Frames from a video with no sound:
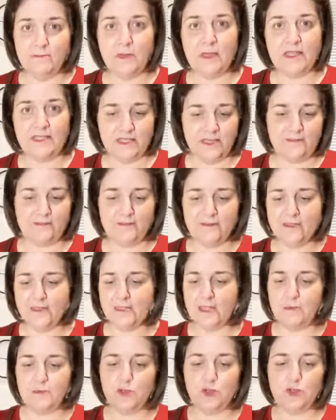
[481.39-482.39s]
big
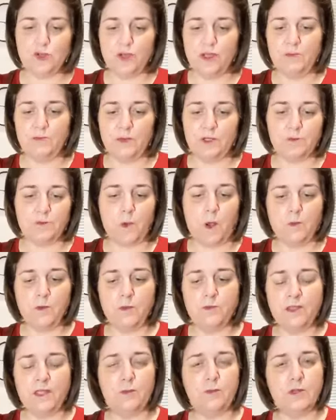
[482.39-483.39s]
difference. I'm sure it most
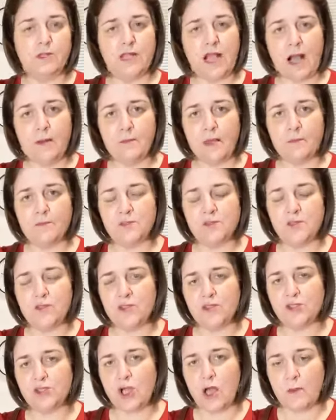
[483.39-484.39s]
probably would come up to
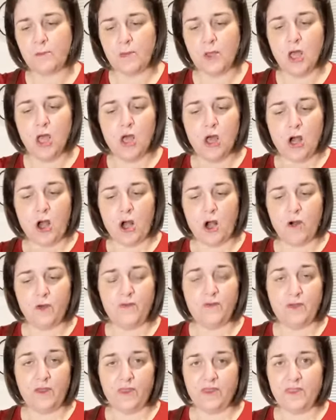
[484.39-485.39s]
the top of
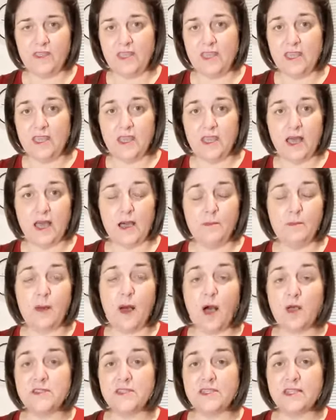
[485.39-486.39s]
the uh,
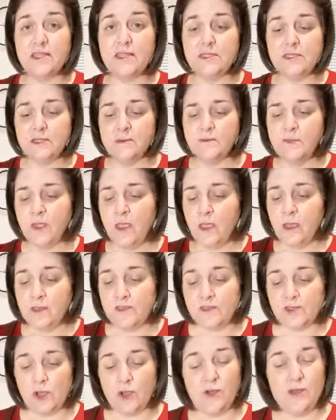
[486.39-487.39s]
basket.
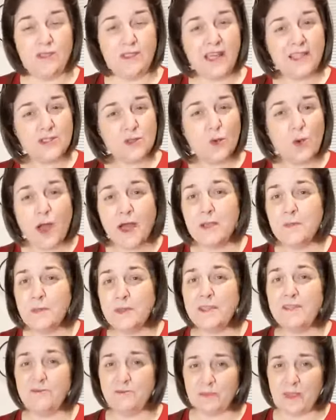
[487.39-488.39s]
So that's quite a
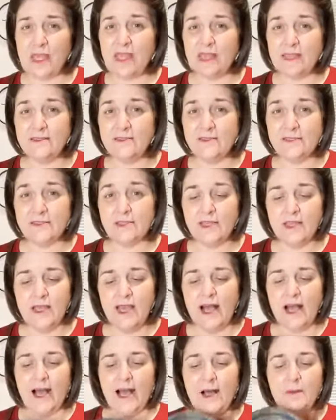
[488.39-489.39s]
bit of beans.
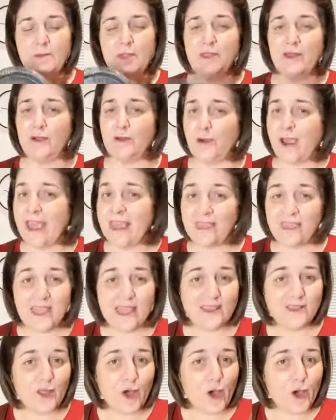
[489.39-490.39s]
Um, the great
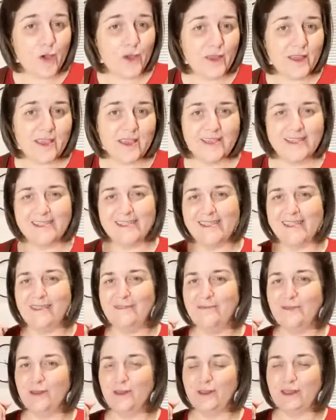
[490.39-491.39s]
thing though is
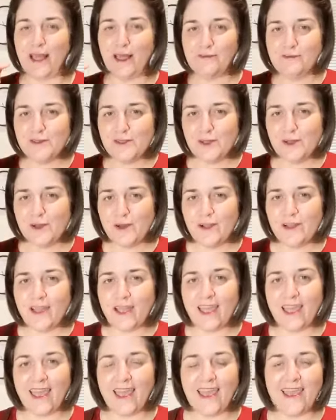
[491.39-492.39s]
if you love to cook
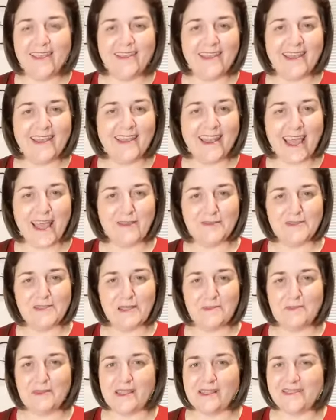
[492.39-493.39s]
ahead and have
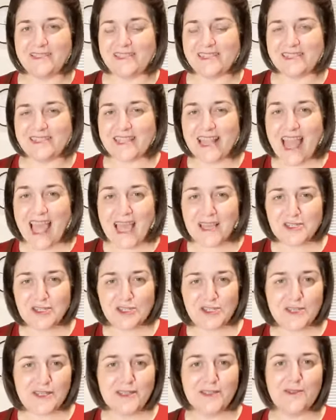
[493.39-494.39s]
something
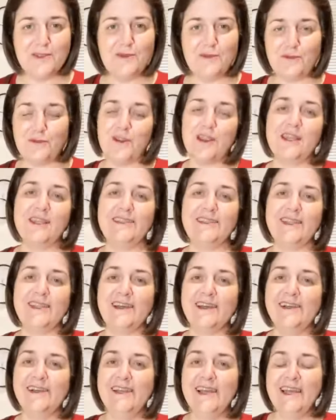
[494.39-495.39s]
stashed in your
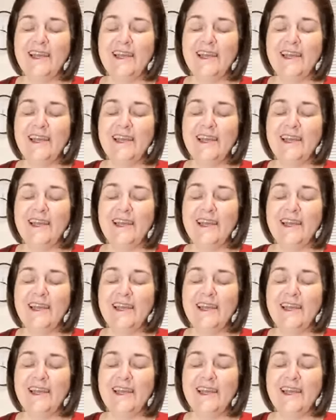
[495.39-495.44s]
freezer,